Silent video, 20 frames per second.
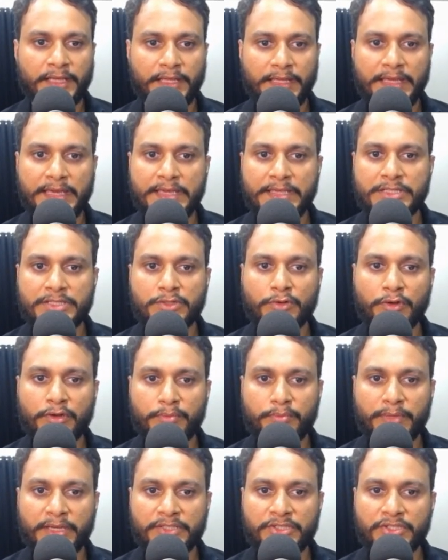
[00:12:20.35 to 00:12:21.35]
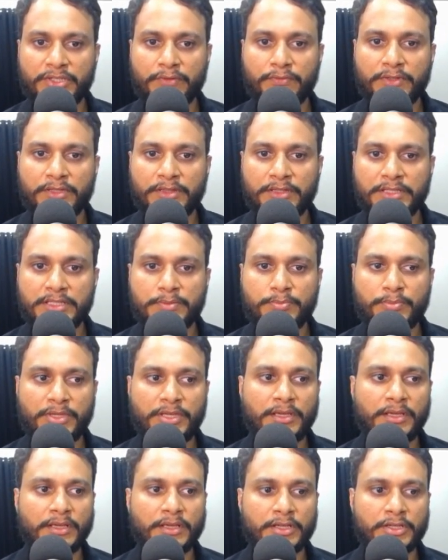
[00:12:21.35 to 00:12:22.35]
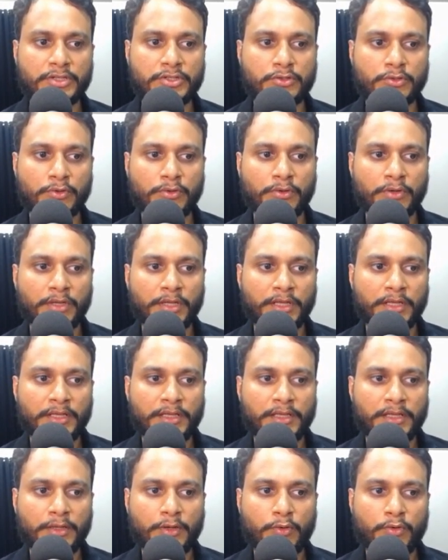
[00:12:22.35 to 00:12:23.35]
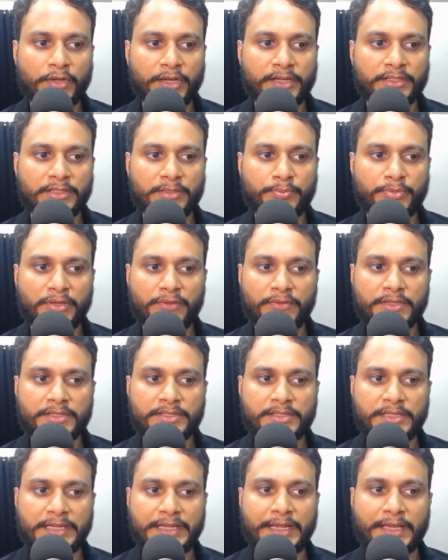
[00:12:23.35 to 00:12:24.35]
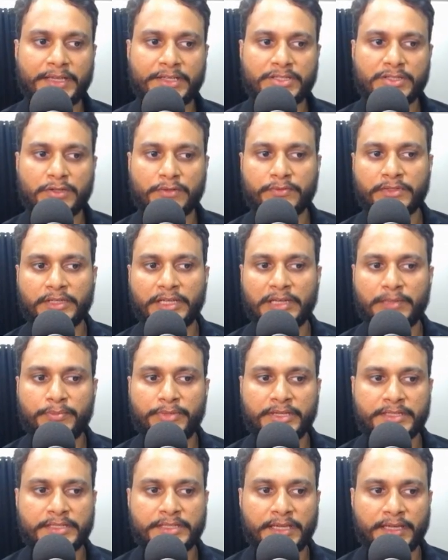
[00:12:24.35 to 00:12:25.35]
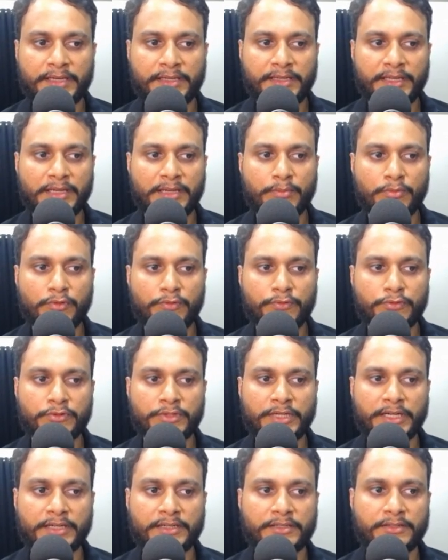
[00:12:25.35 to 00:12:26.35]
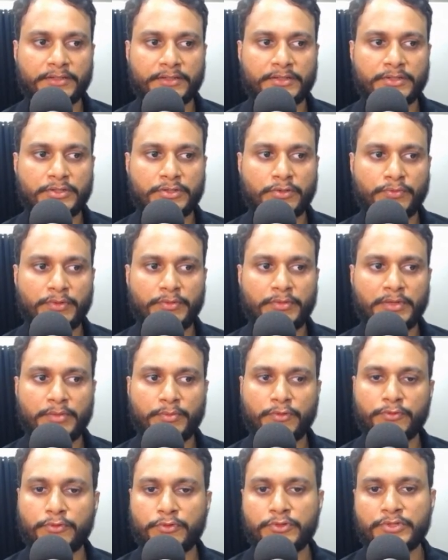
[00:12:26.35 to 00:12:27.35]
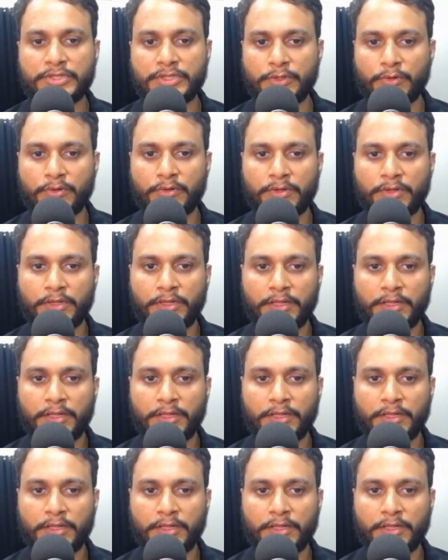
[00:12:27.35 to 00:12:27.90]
A is not matching with this B, so look at the previous index of the LPS array and move to that. So we will move to 0.